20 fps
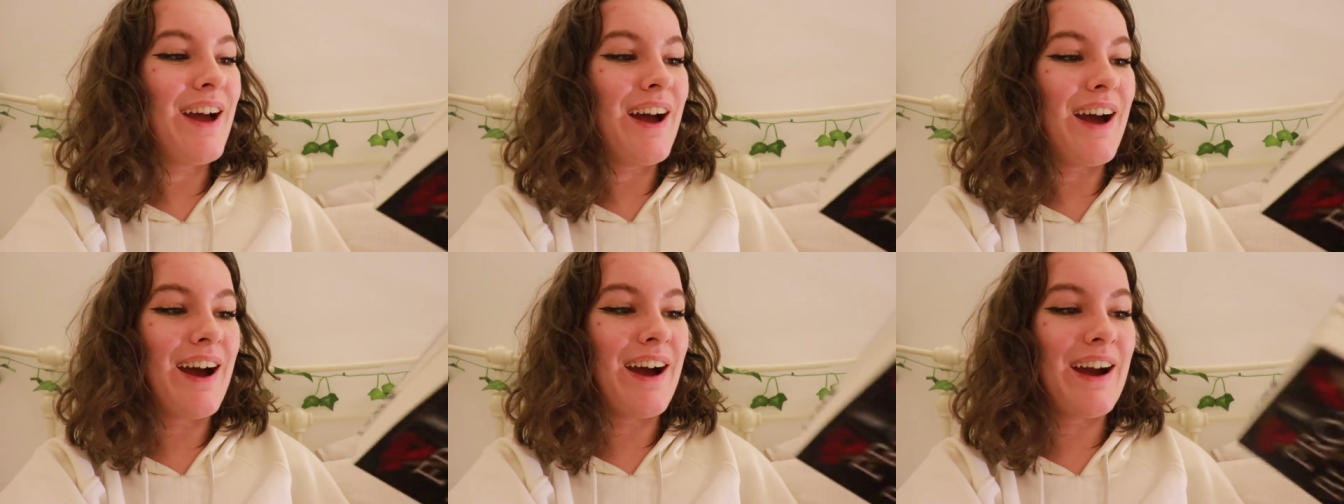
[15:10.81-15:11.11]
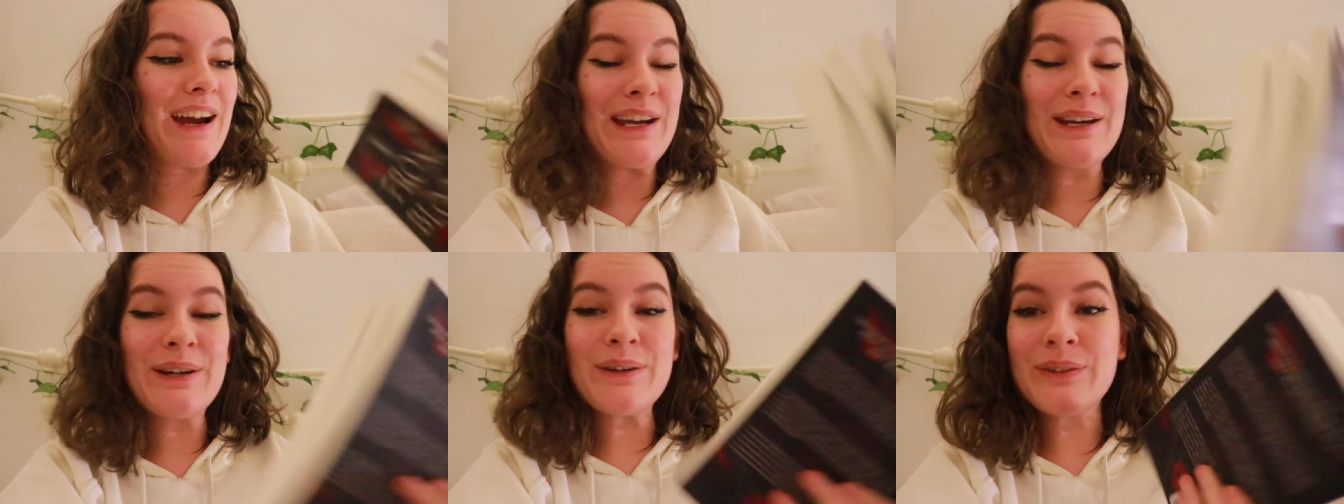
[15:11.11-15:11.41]

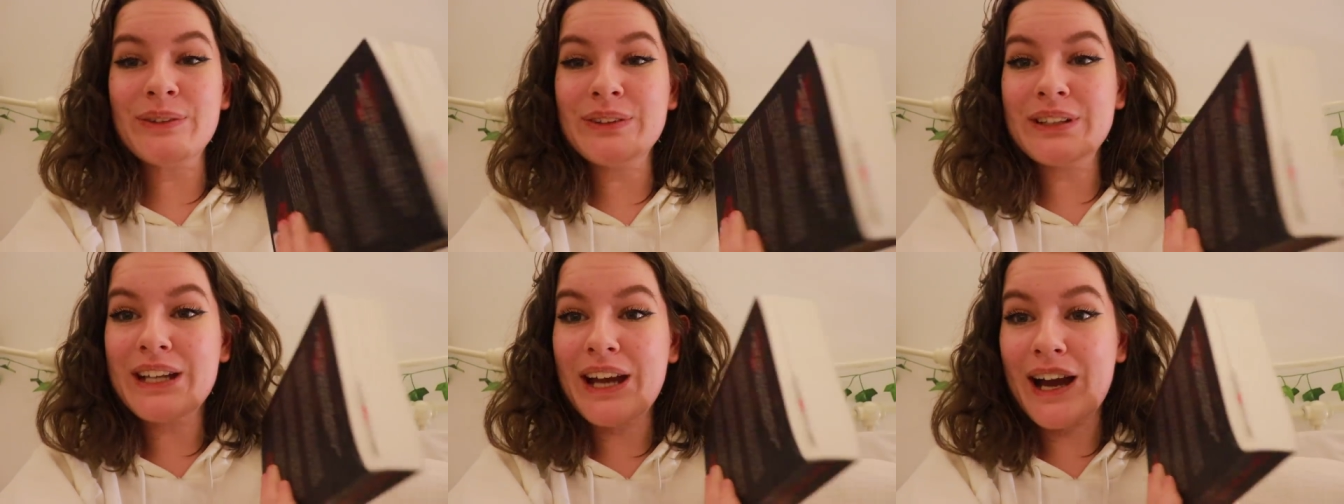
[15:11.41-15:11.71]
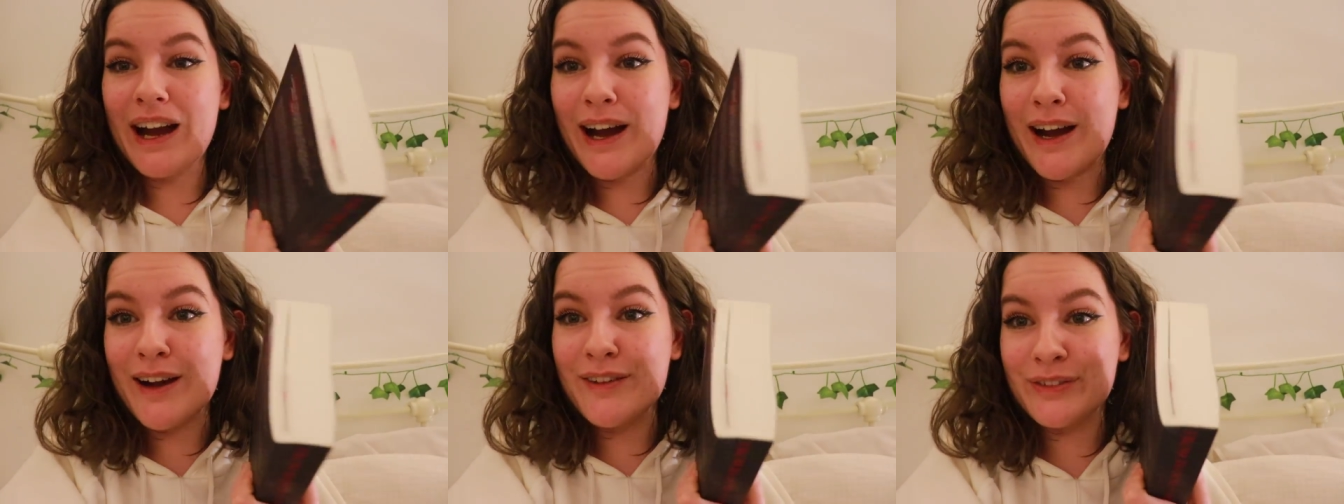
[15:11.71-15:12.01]
I only
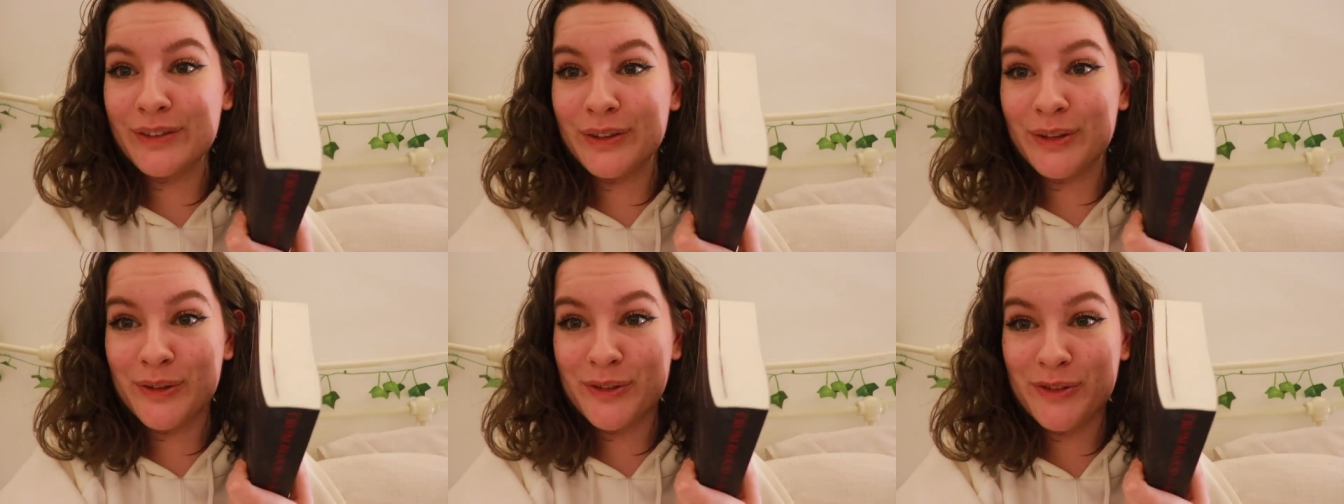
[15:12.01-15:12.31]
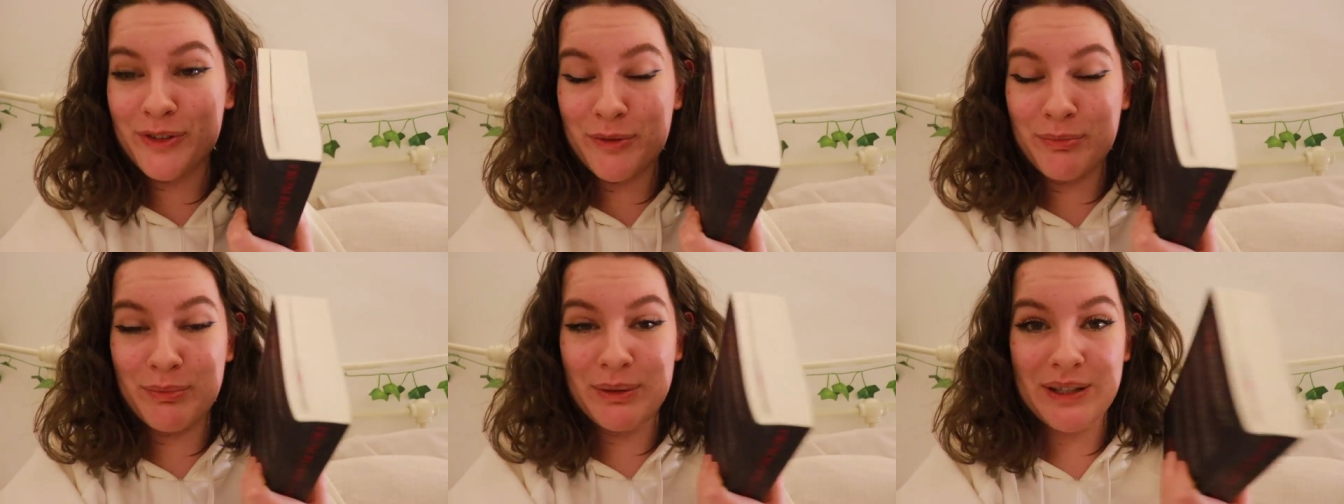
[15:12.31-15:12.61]
have
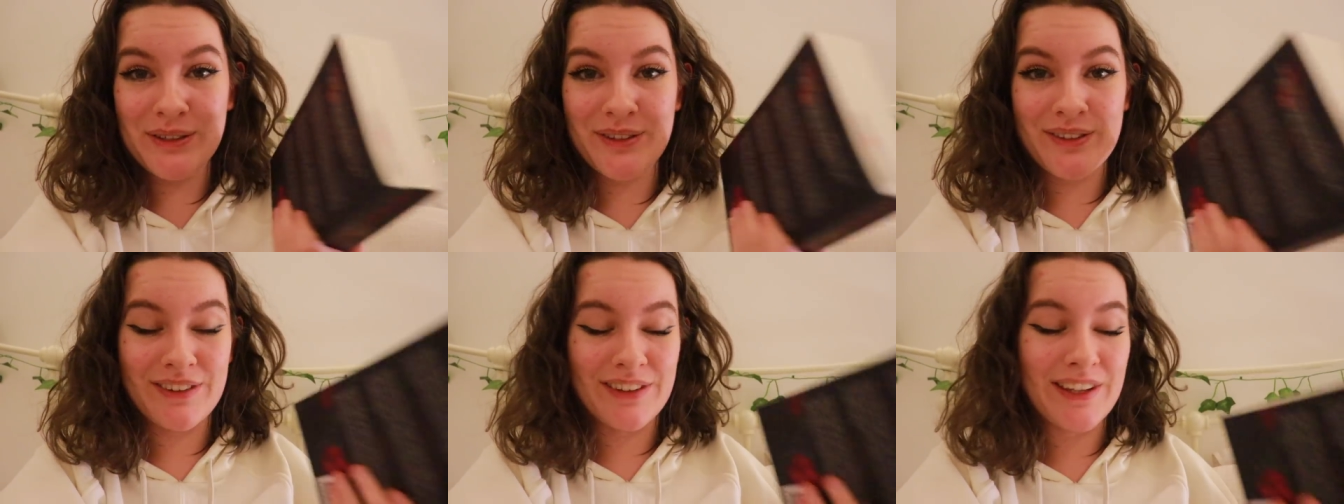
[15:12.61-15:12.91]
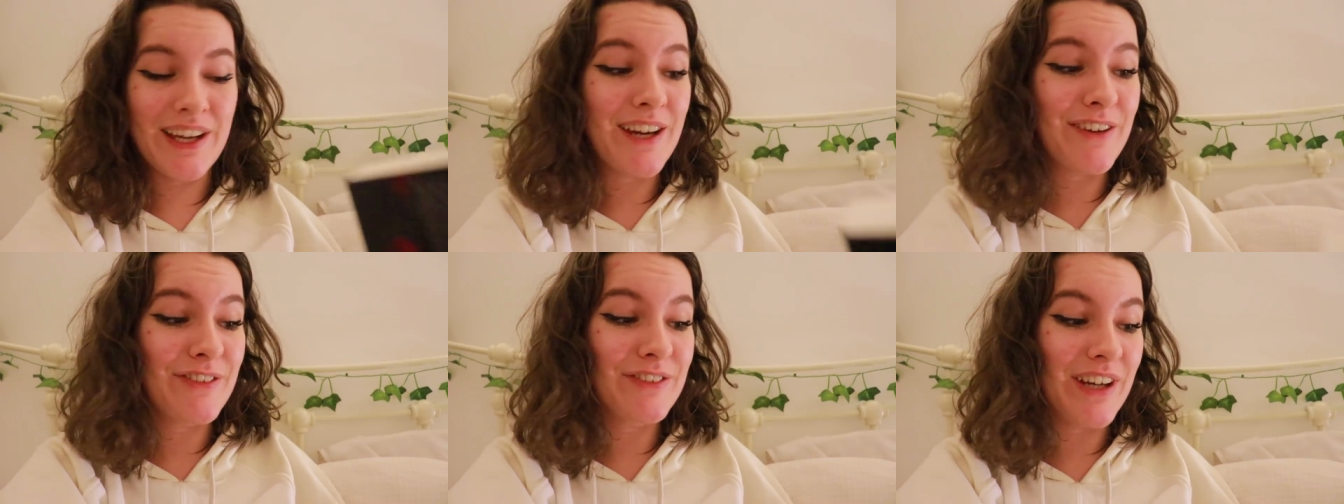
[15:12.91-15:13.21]
100 pages
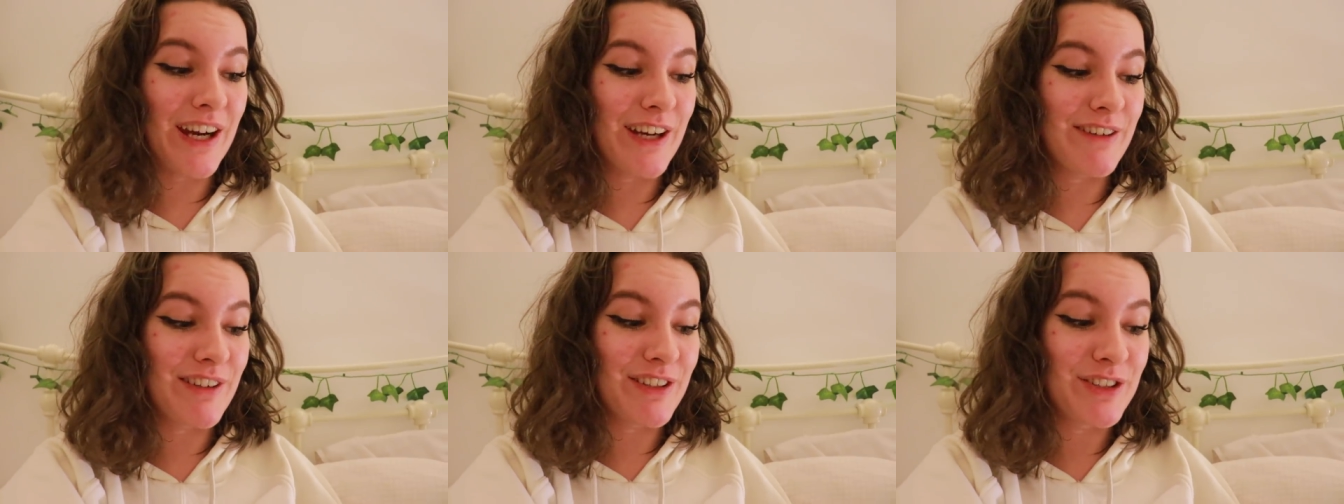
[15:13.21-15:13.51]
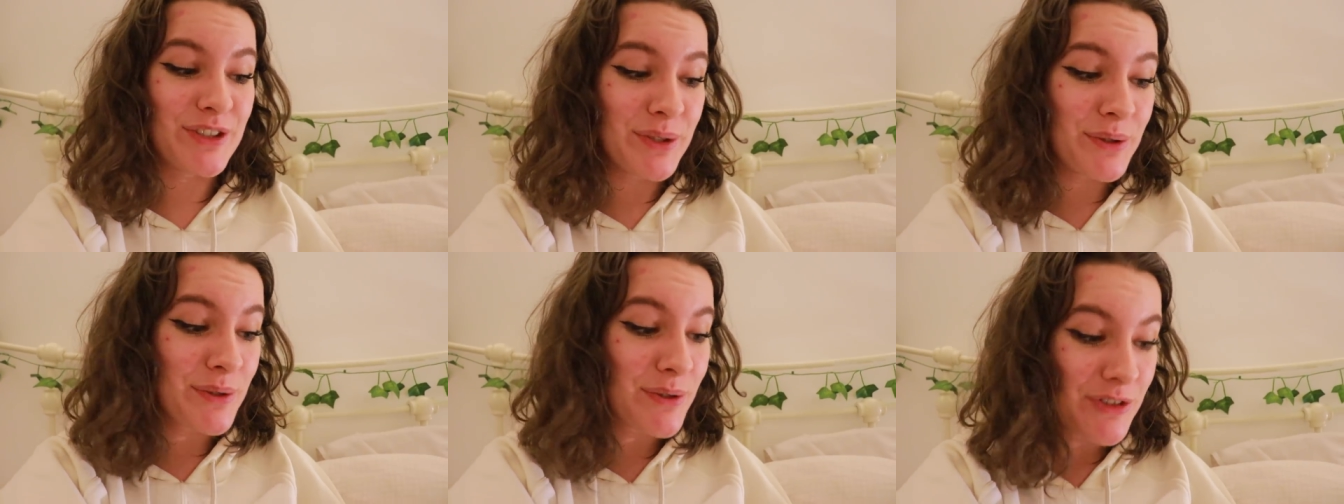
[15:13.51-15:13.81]
left. I read
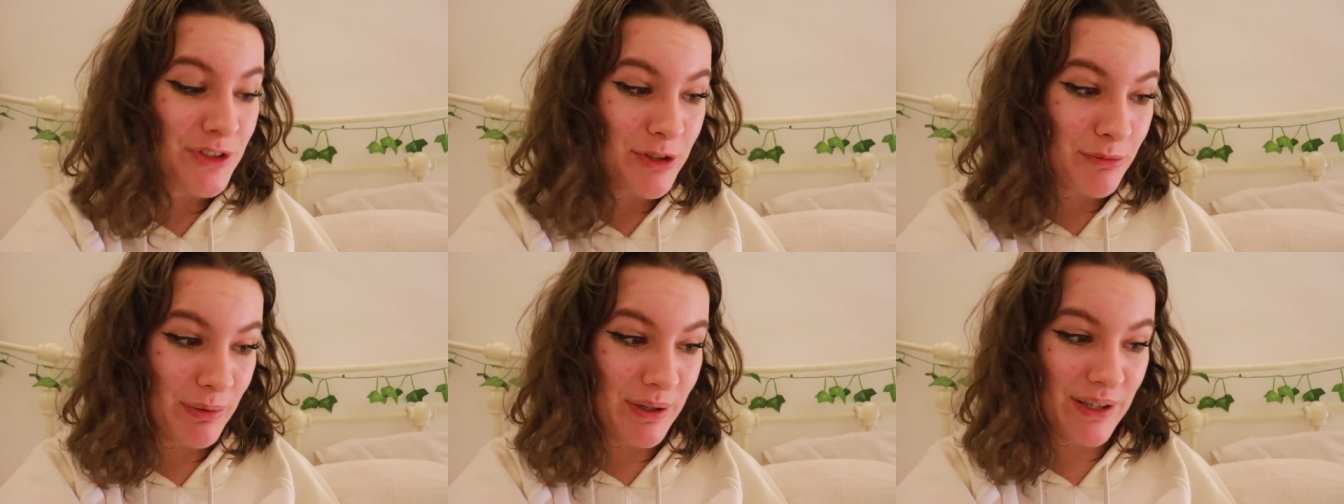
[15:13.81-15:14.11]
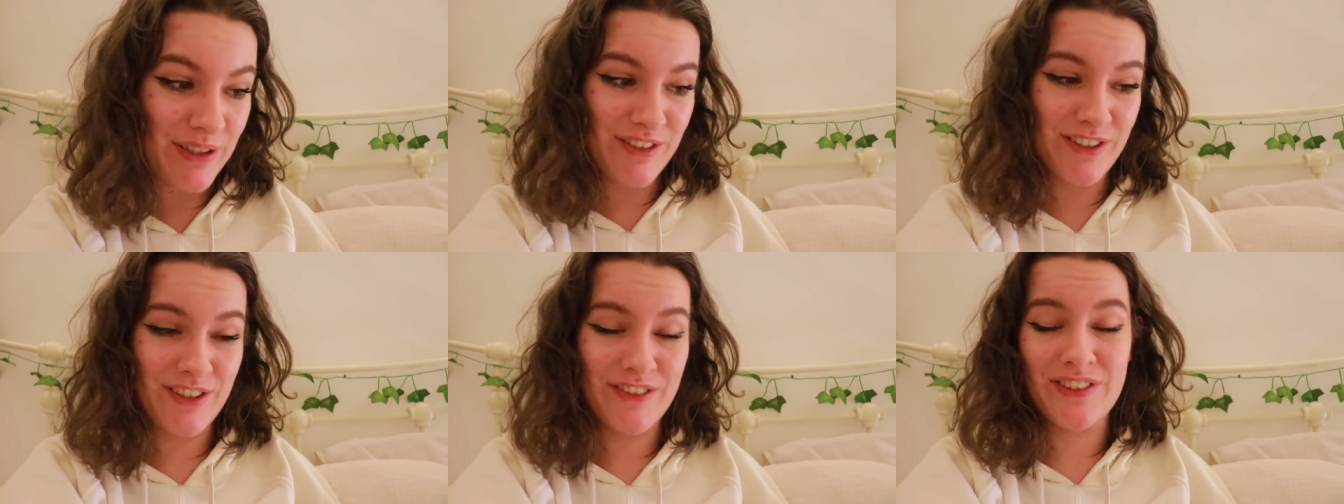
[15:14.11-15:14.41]
200
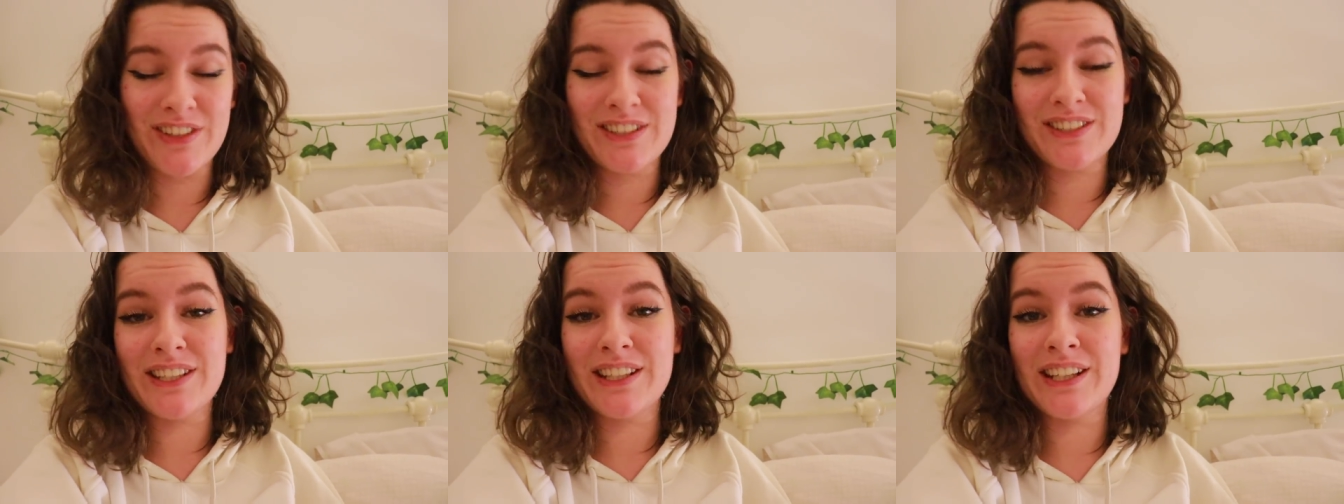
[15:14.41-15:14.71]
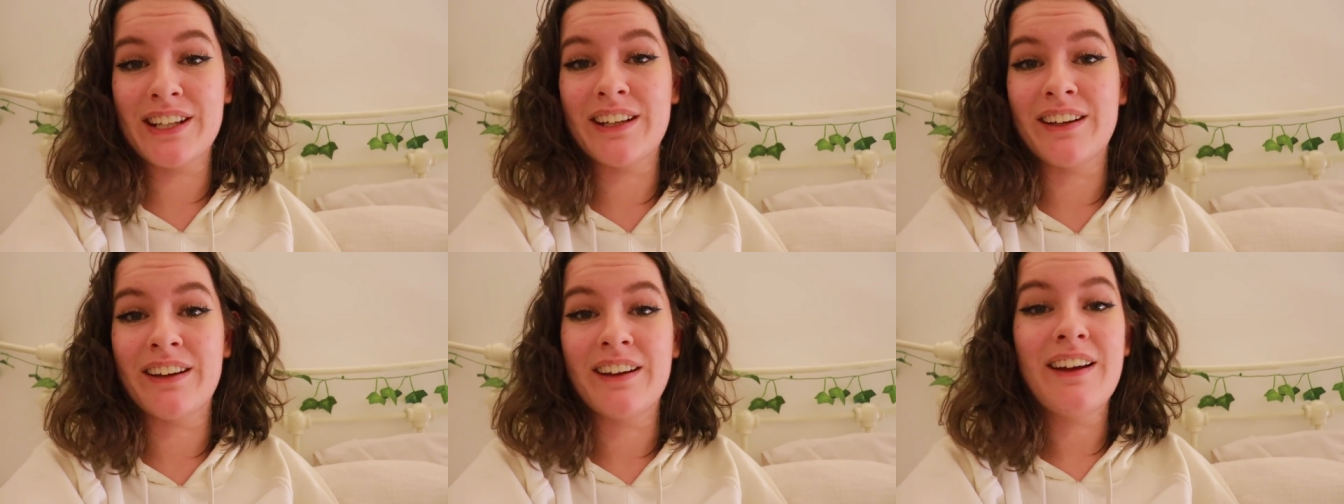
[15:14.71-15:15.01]
pages of this
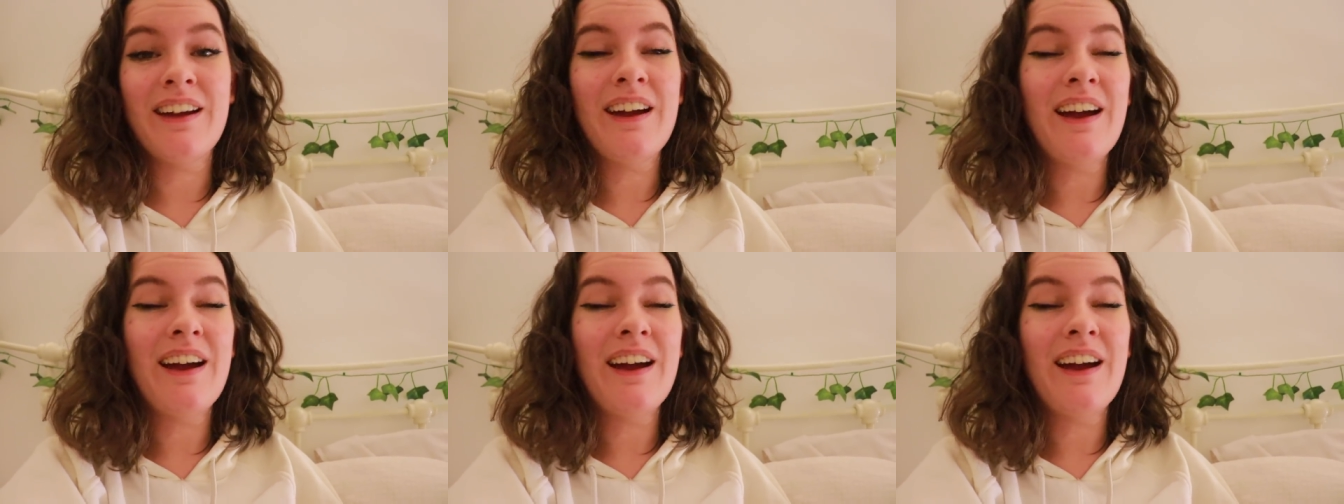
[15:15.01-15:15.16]
today.